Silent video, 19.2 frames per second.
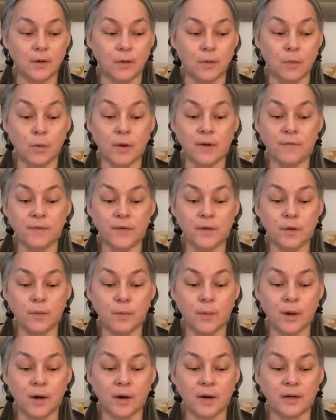or if you
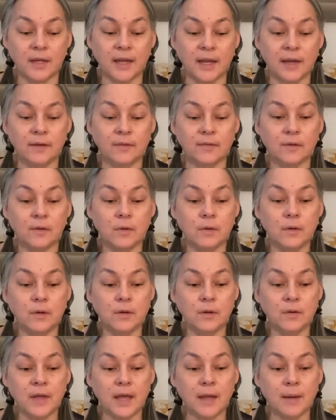aren't. And so
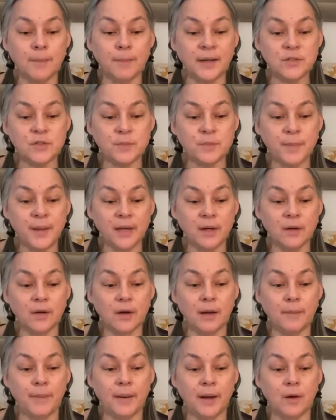you get much better
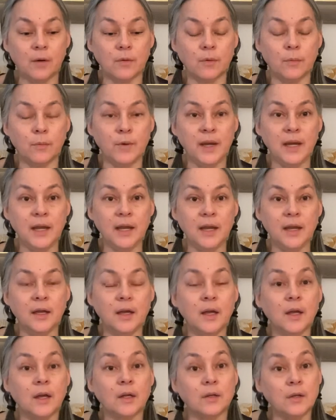about reading
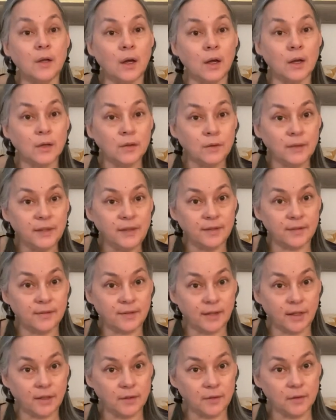not only the
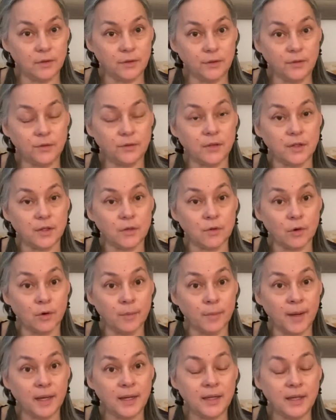subtle clues that your
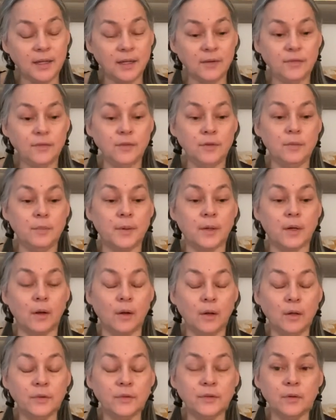body gives you, but
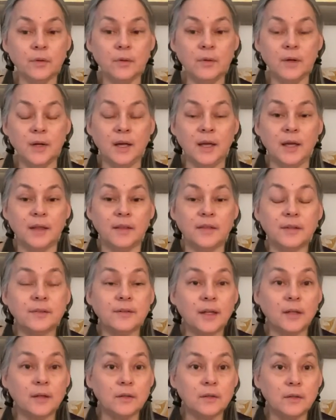also the
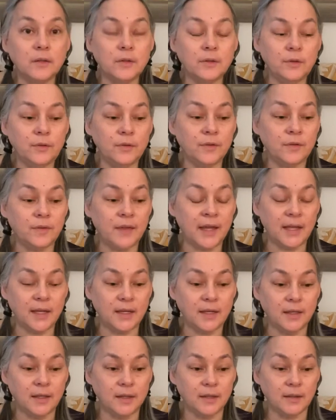subtle clues
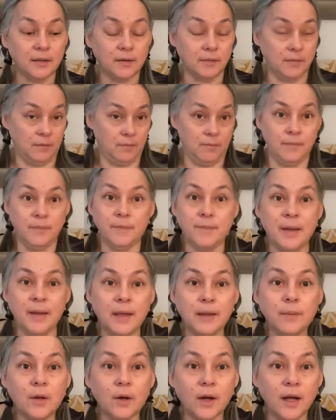that
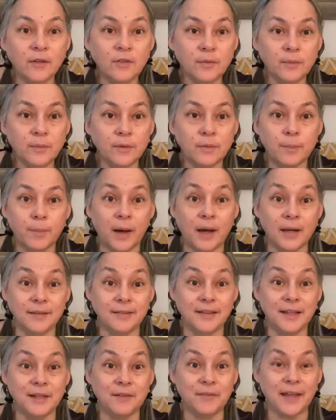your husband's body's
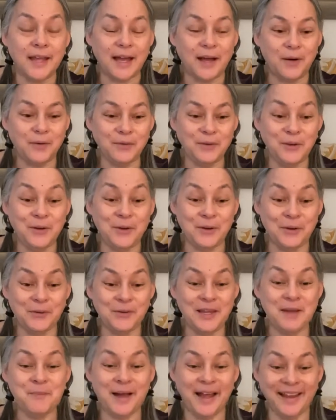giving out. You know,
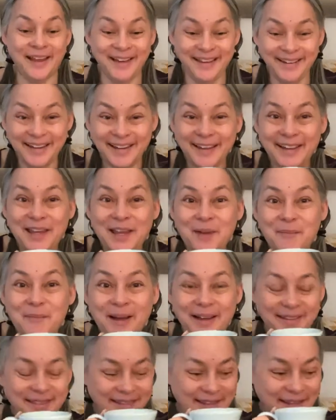he
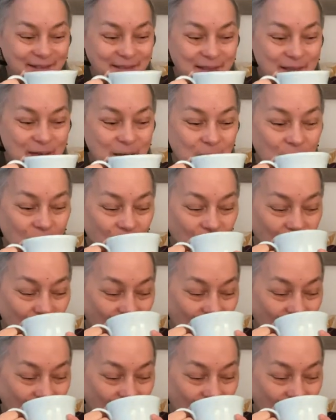might think that,